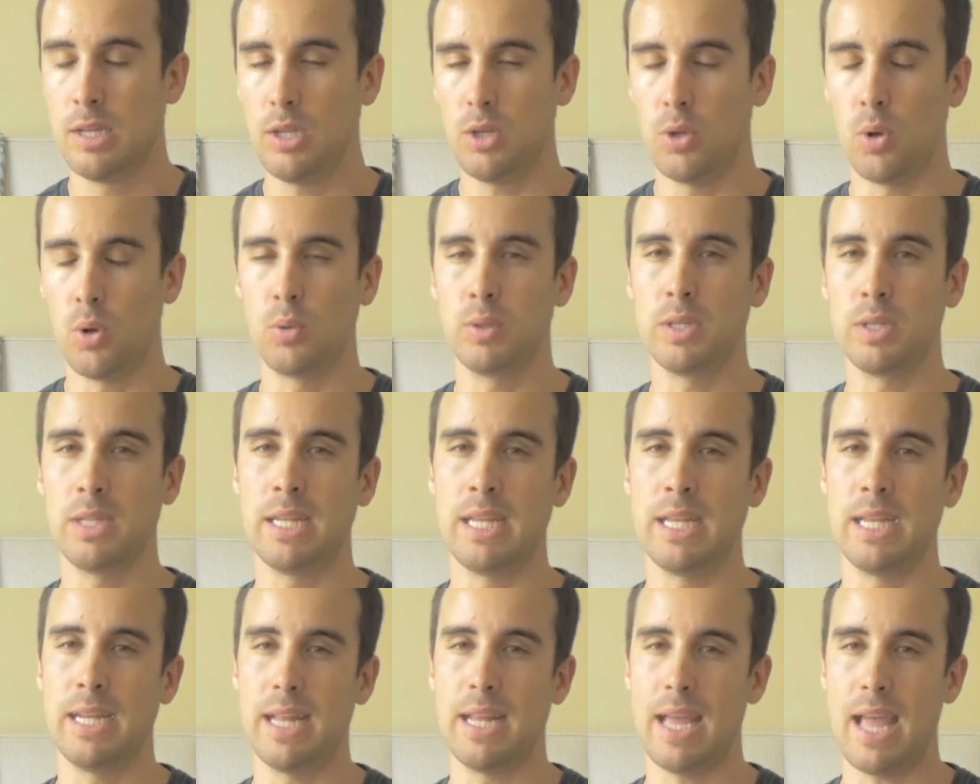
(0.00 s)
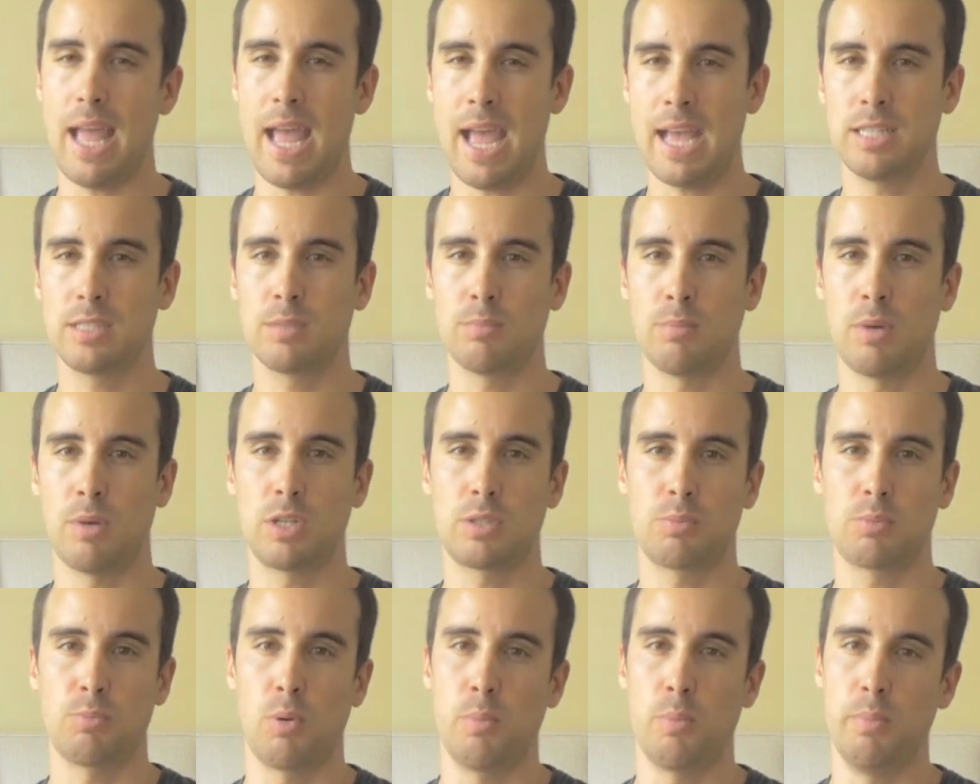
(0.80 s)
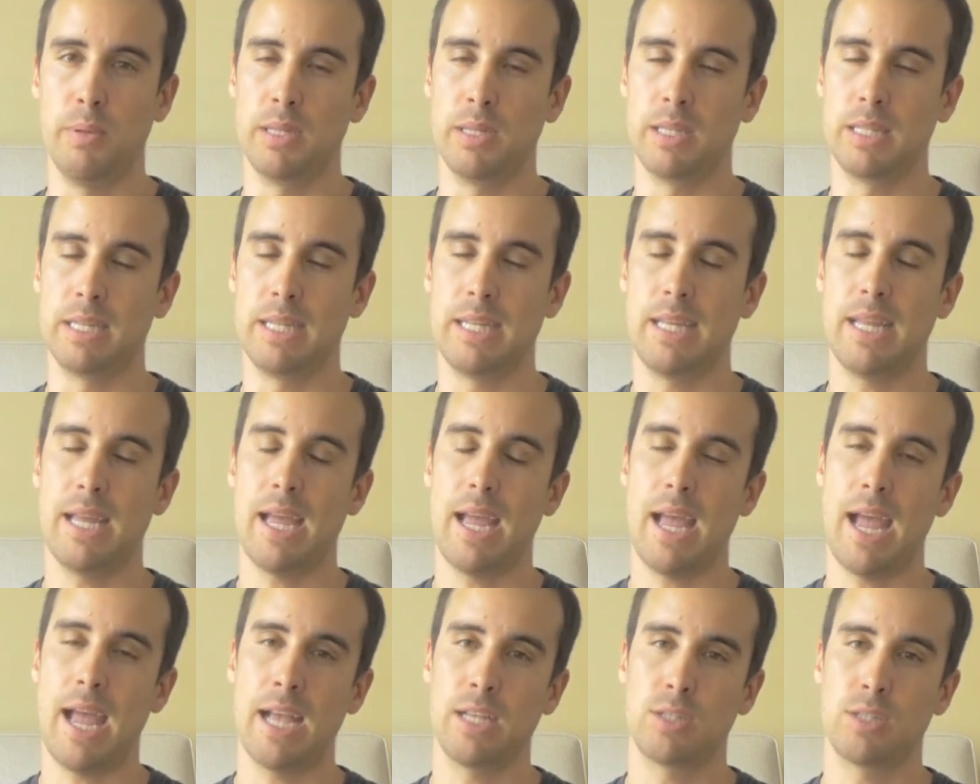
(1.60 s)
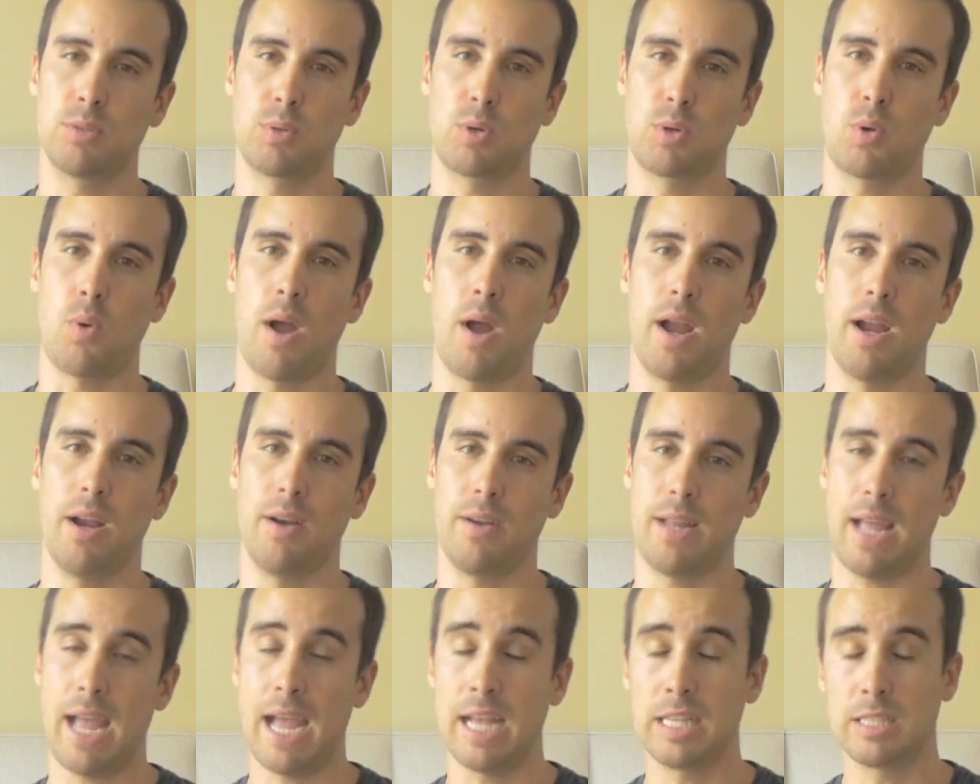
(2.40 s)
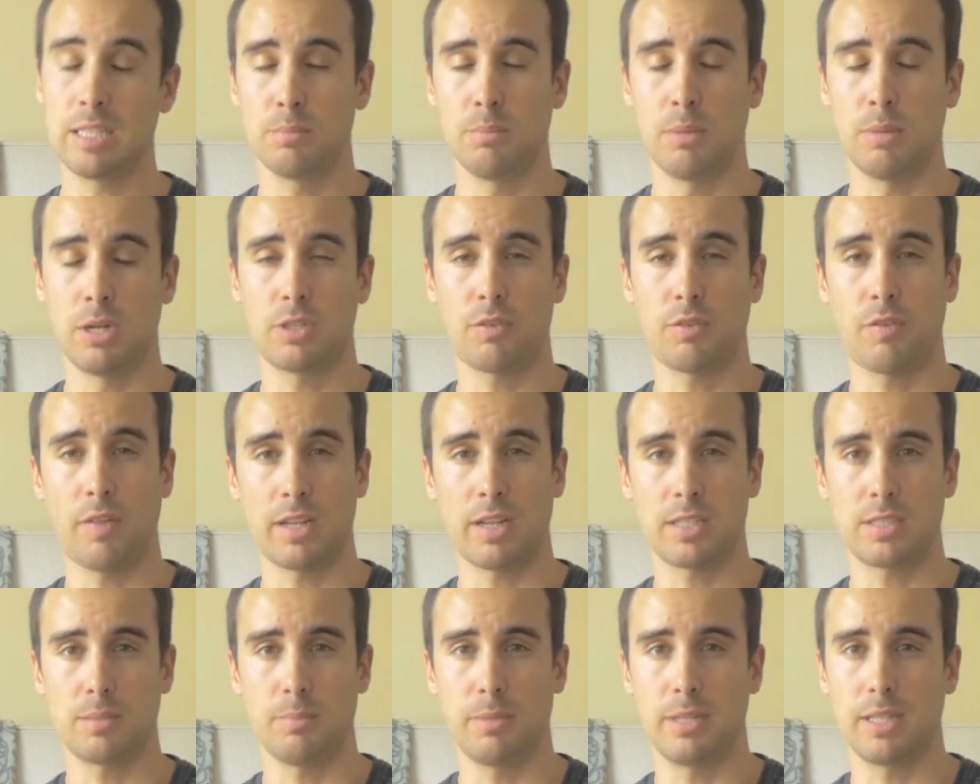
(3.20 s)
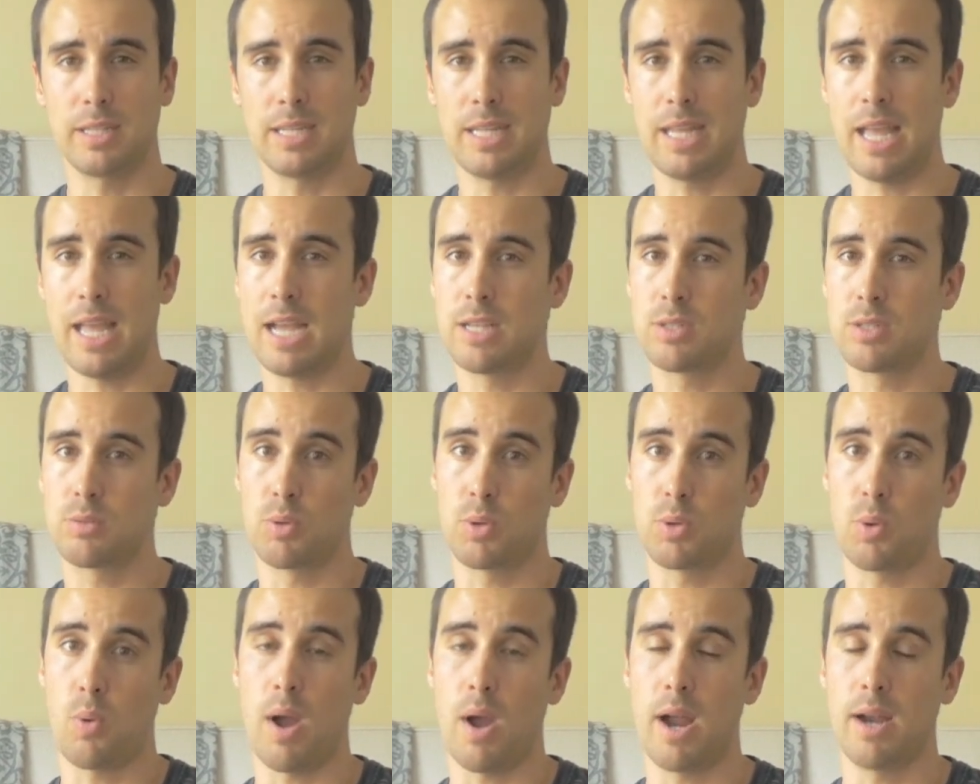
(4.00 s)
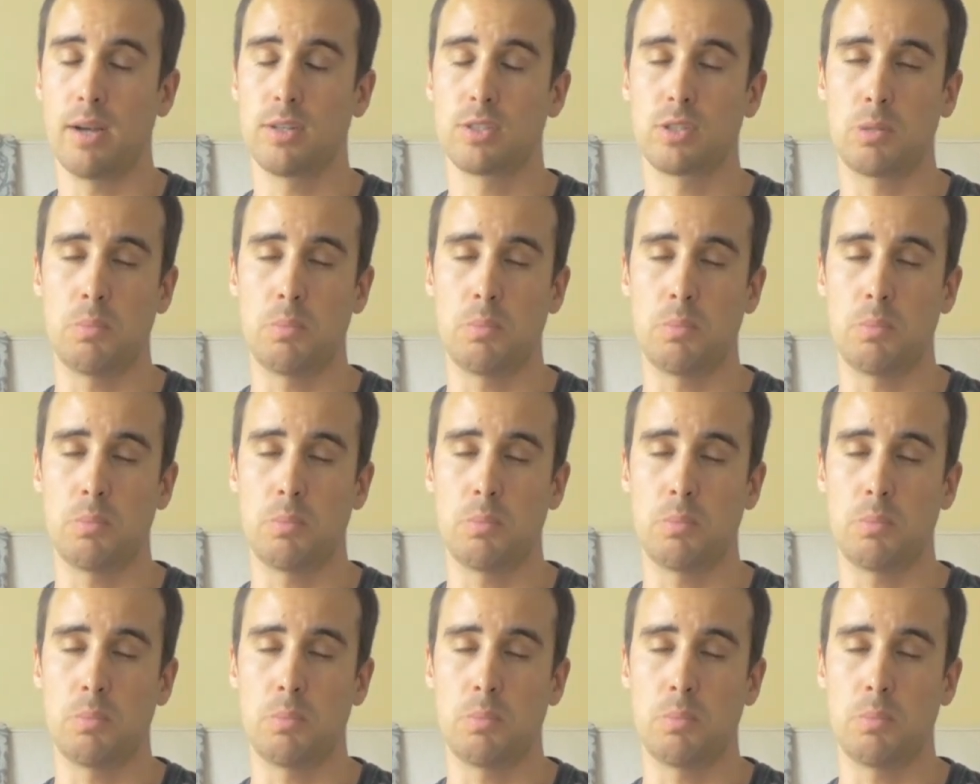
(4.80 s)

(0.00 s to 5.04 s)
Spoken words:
You only need as much mobility as required, as much flexibility as required.